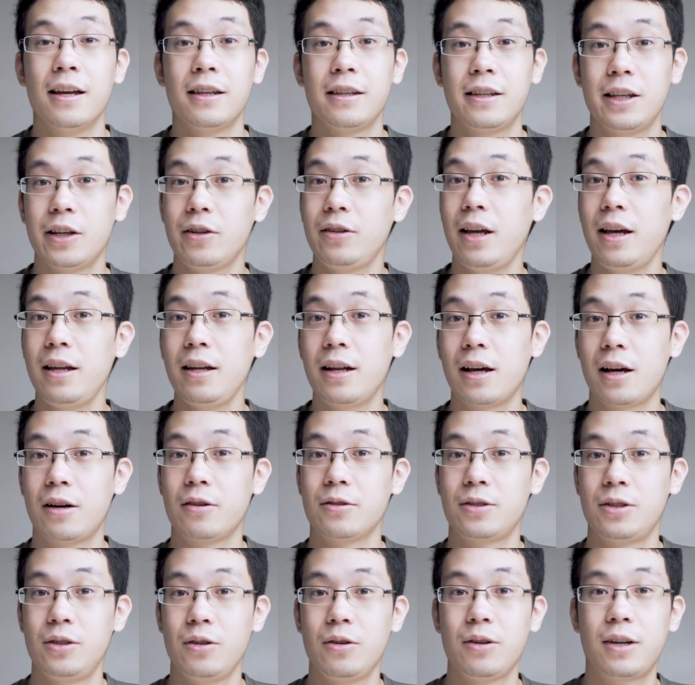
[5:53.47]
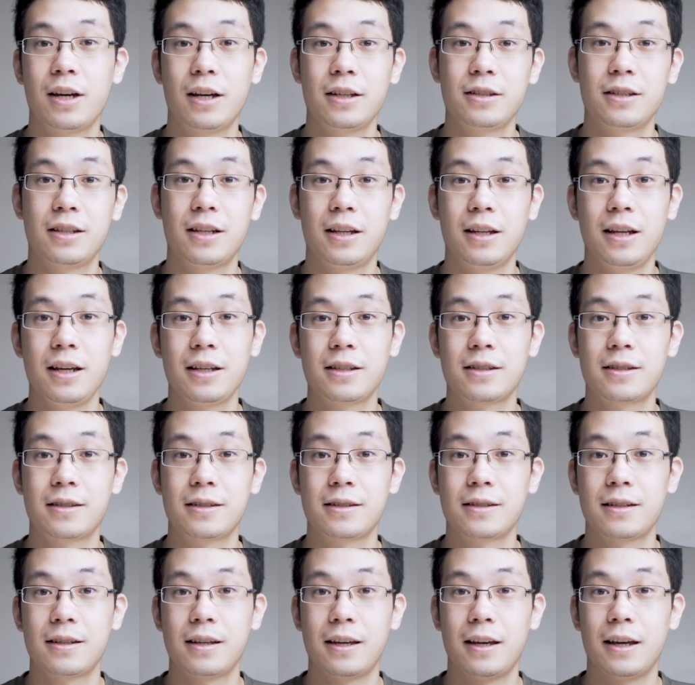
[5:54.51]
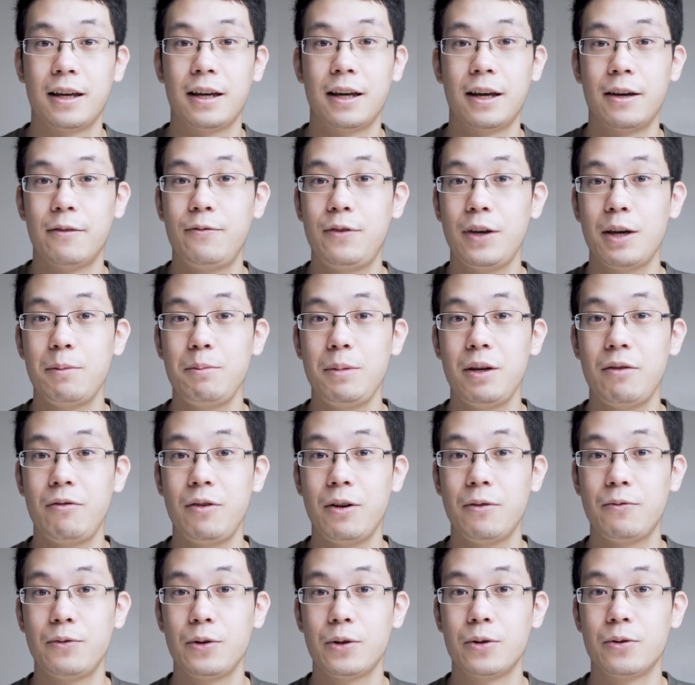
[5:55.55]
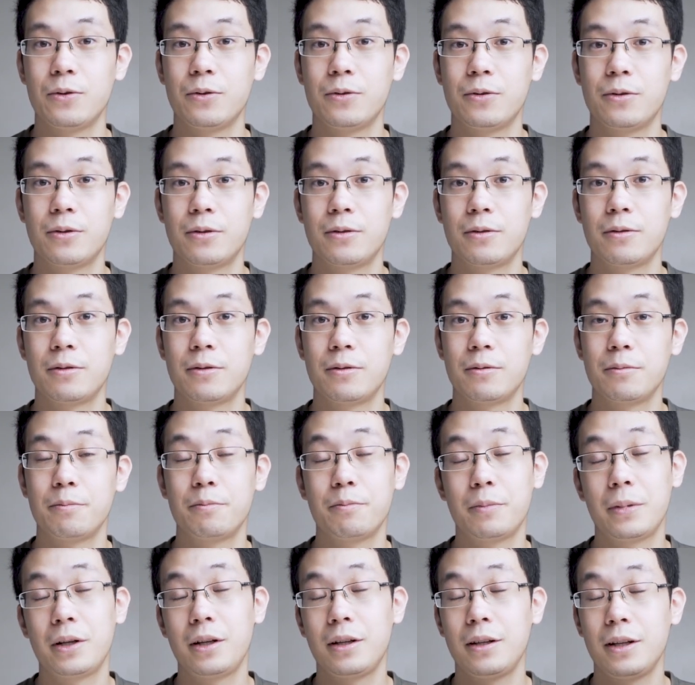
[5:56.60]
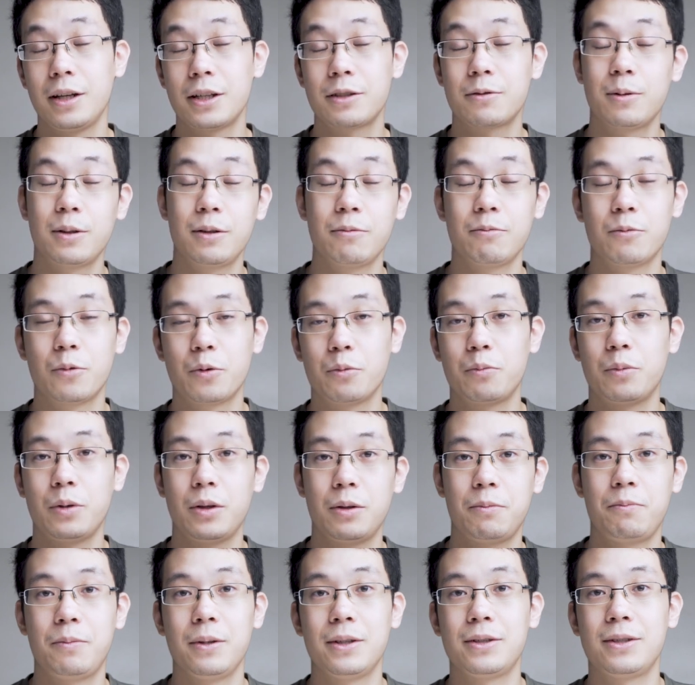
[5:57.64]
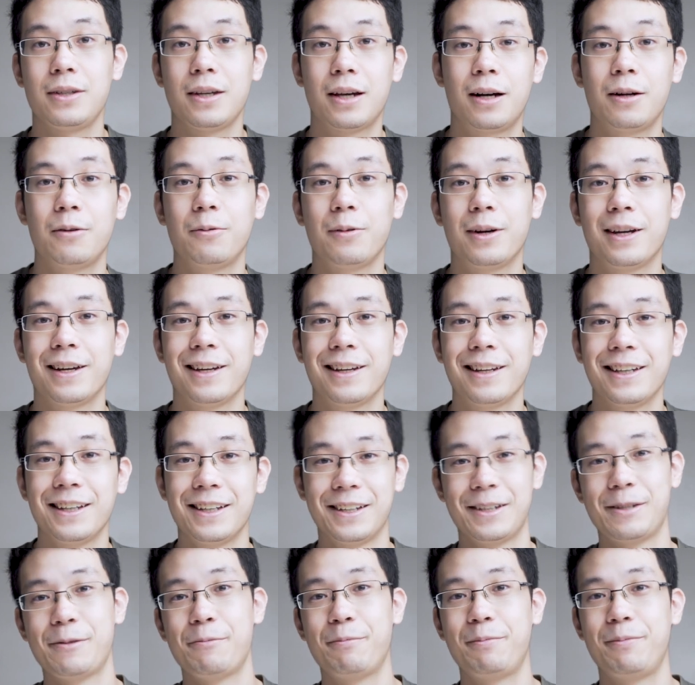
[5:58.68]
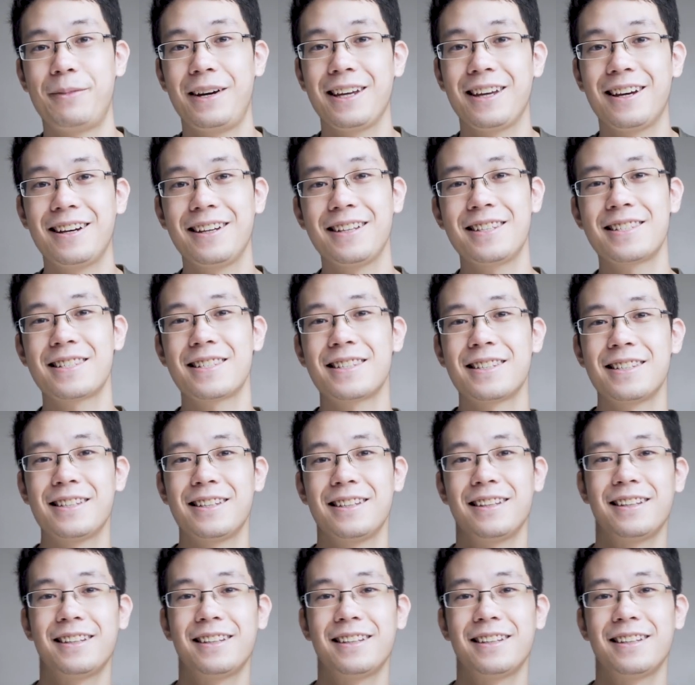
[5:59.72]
Till then, I'll see you guys in the next NVMe review, but the next one would be PC hardware. Bye guys!